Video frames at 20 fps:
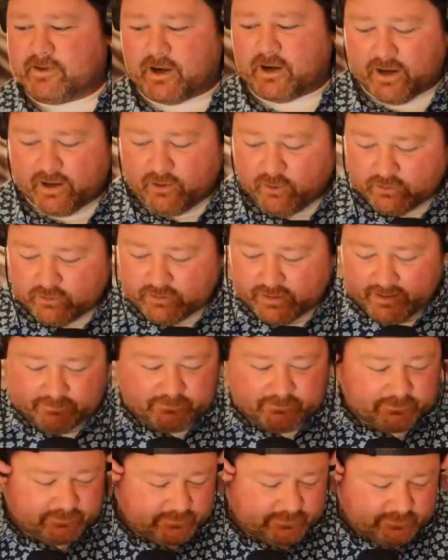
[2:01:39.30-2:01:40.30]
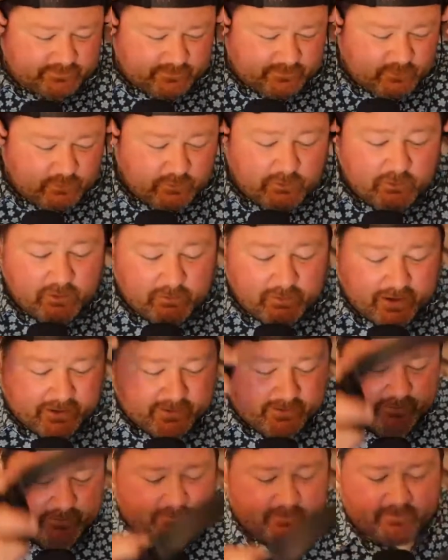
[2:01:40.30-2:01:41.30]
All right, hold on. We'll be right
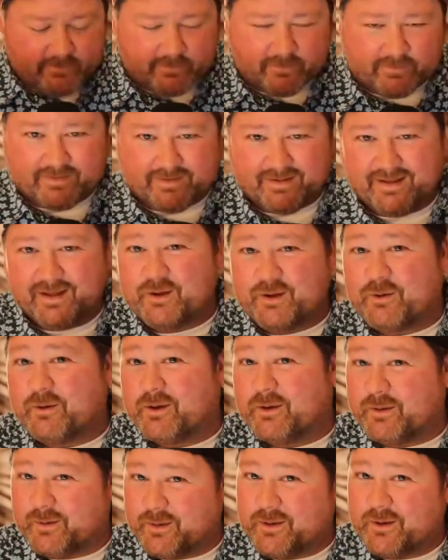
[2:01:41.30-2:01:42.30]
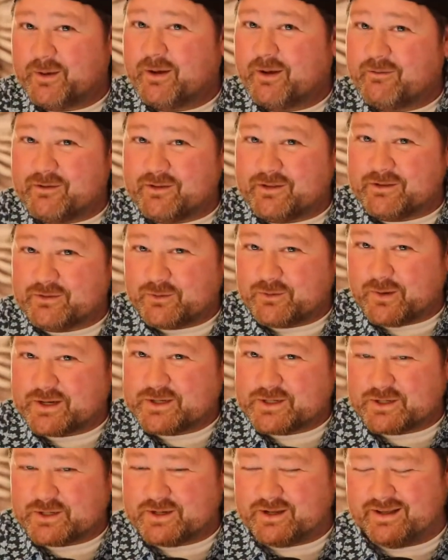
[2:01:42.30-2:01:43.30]
back for this
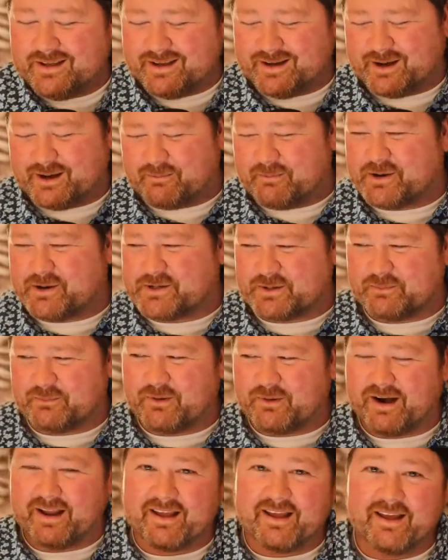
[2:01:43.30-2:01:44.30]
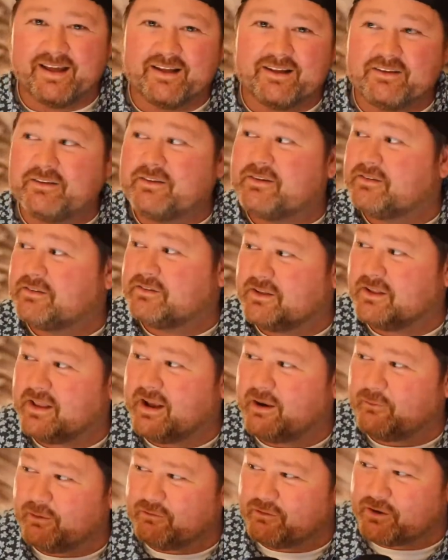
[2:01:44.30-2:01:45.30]
quick commercial break to
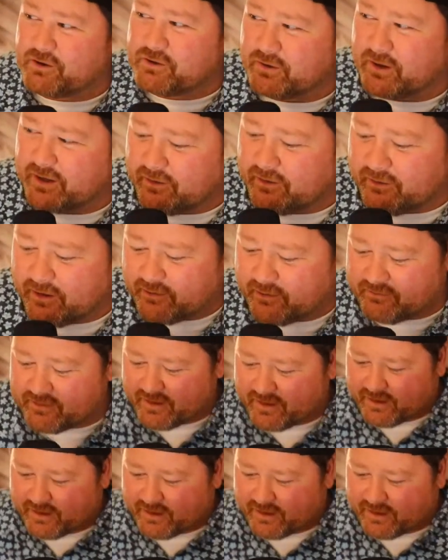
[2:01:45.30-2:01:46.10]
that refrigerator right over